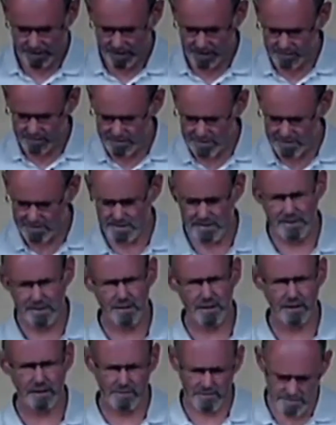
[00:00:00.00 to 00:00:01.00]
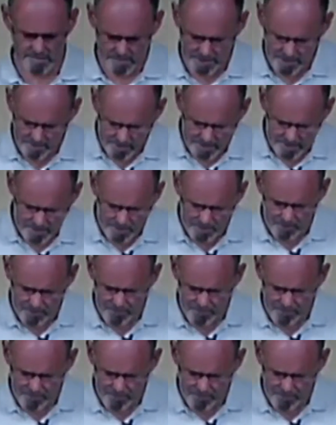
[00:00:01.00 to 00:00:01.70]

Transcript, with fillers: In recent times, maybe it's been